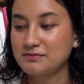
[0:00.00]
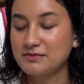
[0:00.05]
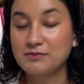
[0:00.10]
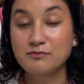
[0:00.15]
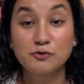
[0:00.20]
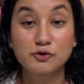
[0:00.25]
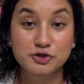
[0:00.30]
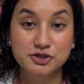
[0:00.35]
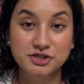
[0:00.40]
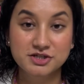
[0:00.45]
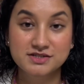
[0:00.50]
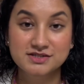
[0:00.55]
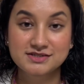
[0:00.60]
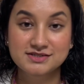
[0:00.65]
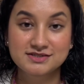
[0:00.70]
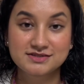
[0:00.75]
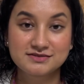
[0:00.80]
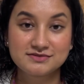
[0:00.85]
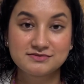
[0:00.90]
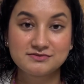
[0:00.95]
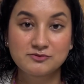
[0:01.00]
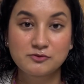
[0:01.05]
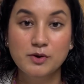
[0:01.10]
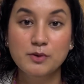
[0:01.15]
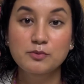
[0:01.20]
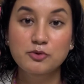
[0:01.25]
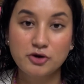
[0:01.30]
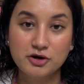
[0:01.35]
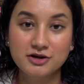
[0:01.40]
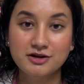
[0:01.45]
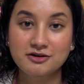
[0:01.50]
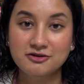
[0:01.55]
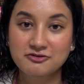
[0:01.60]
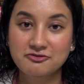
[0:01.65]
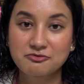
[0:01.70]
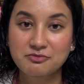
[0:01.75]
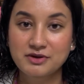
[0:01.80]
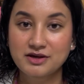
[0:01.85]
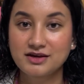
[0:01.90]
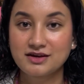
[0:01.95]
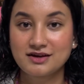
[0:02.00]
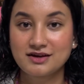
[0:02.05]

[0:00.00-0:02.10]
emotions were brought out of me